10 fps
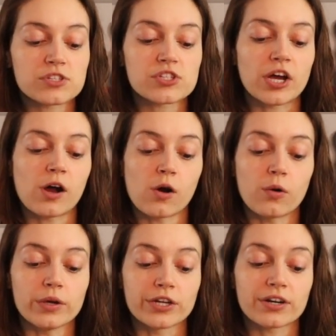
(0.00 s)

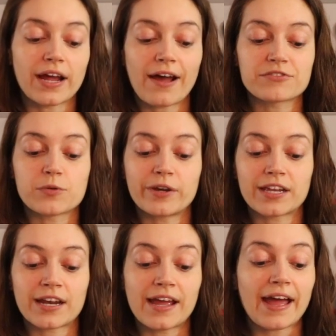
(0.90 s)
so you're going to have to
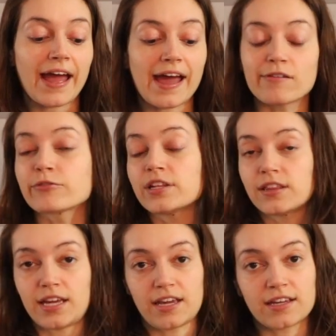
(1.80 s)
win
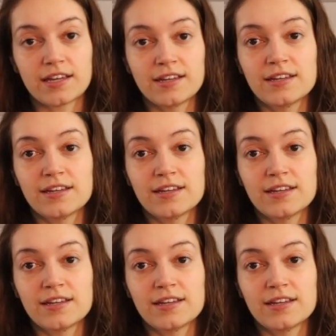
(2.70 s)
everything